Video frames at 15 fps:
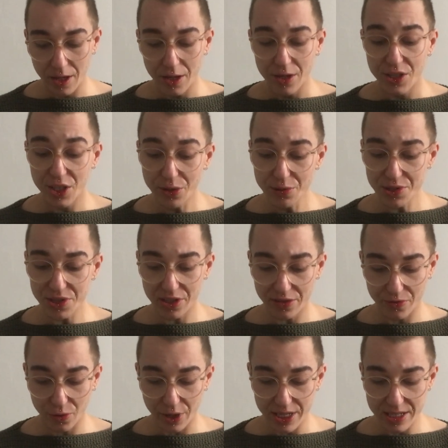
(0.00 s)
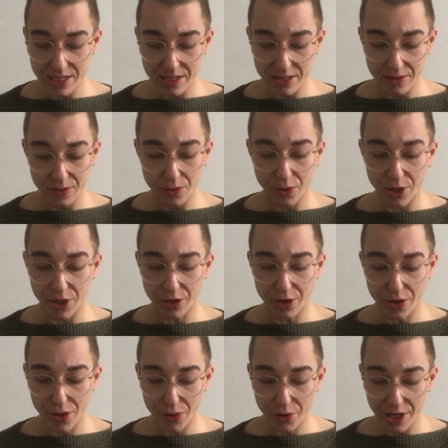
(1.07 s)
Use your voice or your
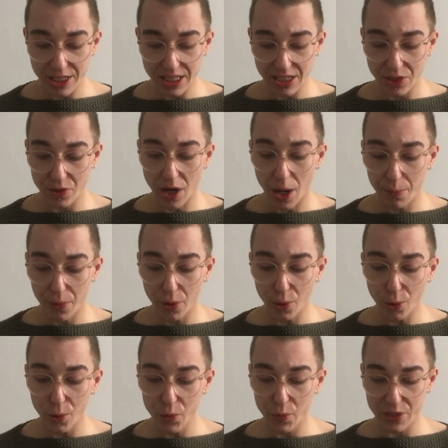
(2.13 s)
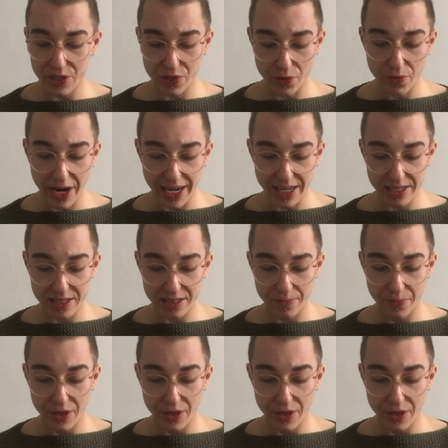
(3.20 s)
authority to uphold what's right,